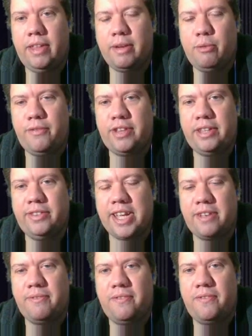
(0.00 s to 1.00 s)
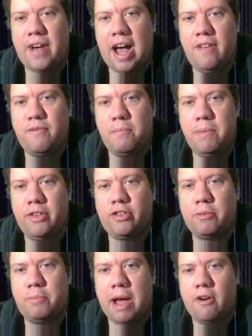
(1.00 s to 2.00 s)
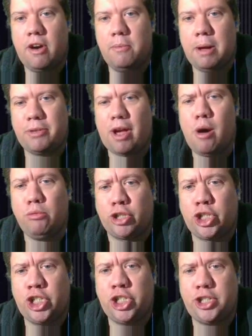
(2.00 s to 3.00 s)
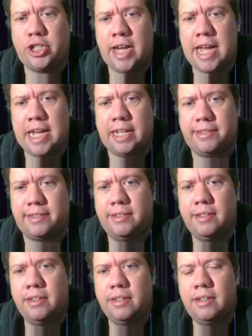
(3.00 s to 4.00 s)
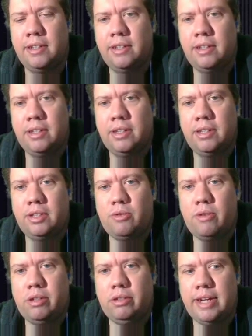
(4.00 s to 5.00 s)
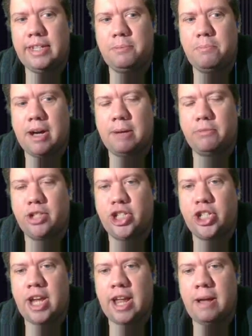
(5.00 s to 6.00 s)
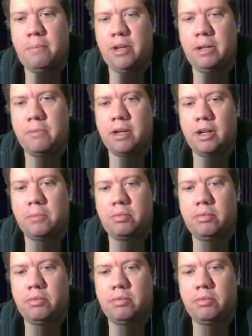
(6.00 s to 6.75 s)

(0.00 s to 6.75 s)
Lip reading: I feel like we've seen like five missed power bombs. Oh, shit. Northern Lights bomb jammed him up.